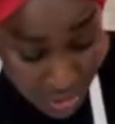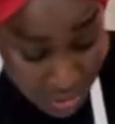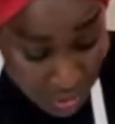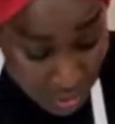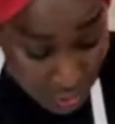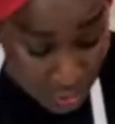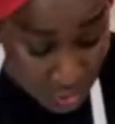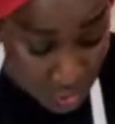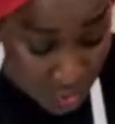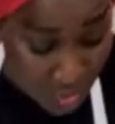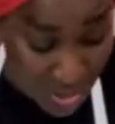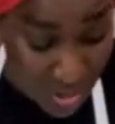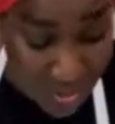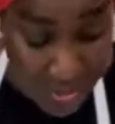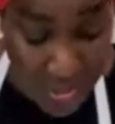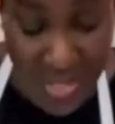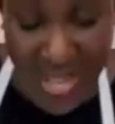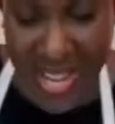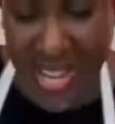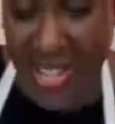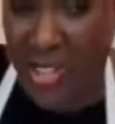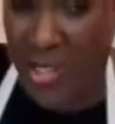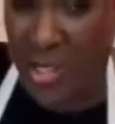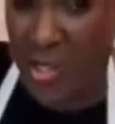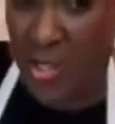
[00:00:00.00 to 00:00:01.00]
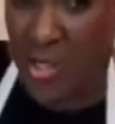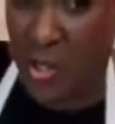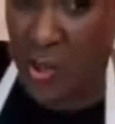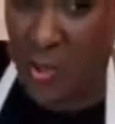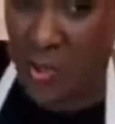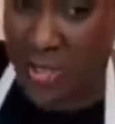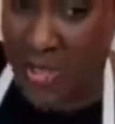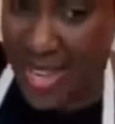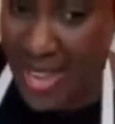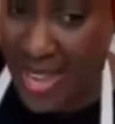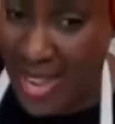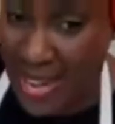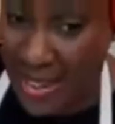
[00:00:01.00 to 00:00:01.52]
Brussels sprouts, and I cook
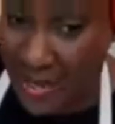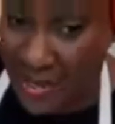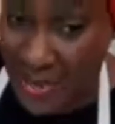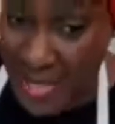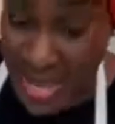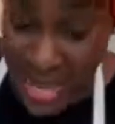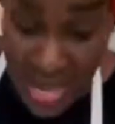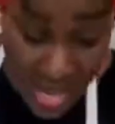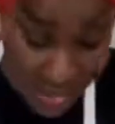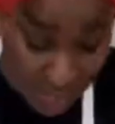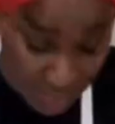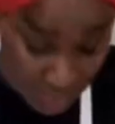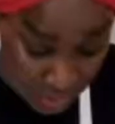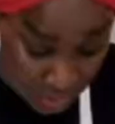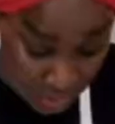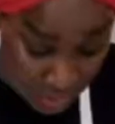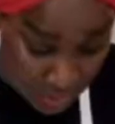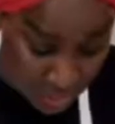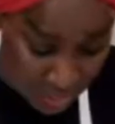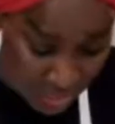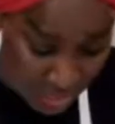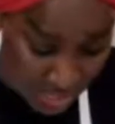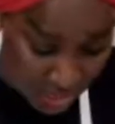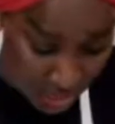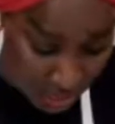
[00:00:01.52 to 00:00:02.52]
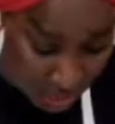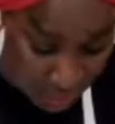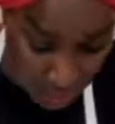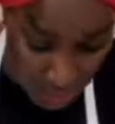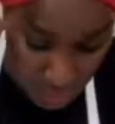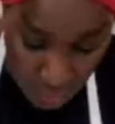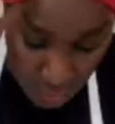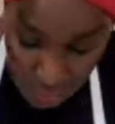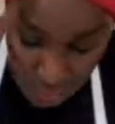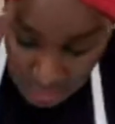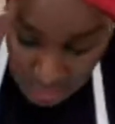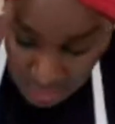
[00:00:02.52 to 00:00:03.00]
those ahead of time, so those take a little more